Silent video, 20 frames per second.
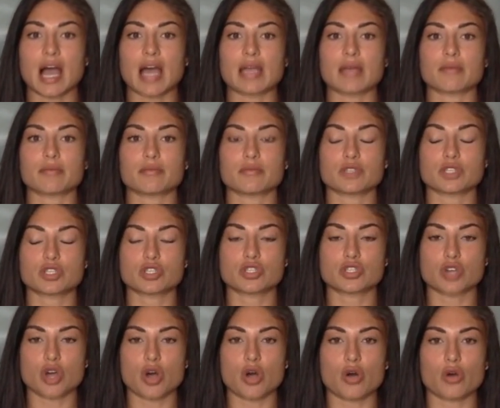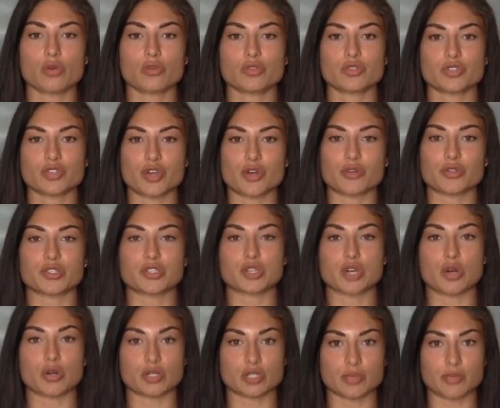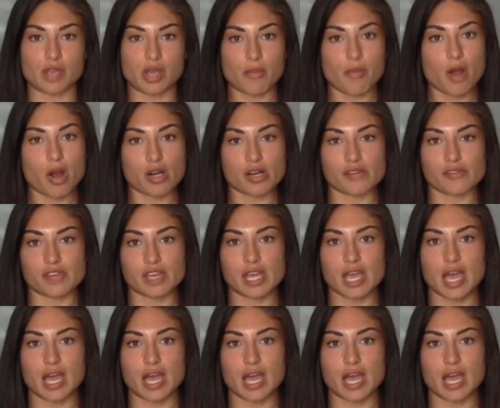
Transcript: I am so stoked to be a part of it.